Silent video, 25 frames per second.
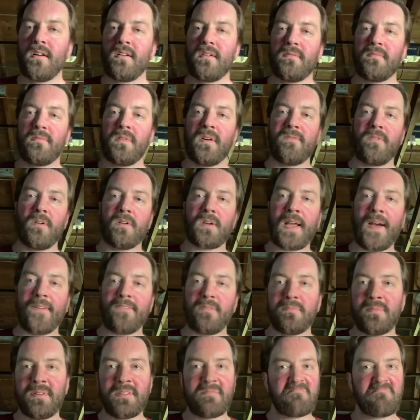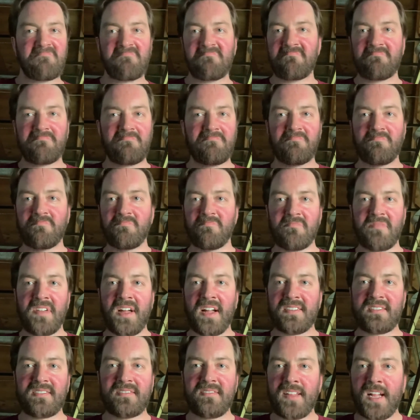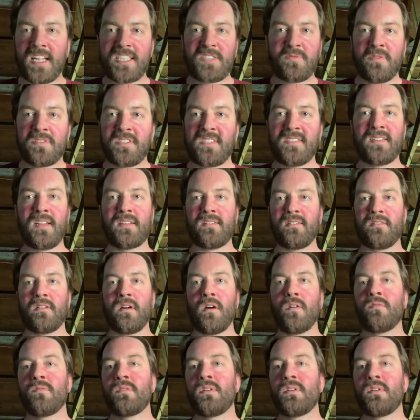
of our government, that's what you need to know.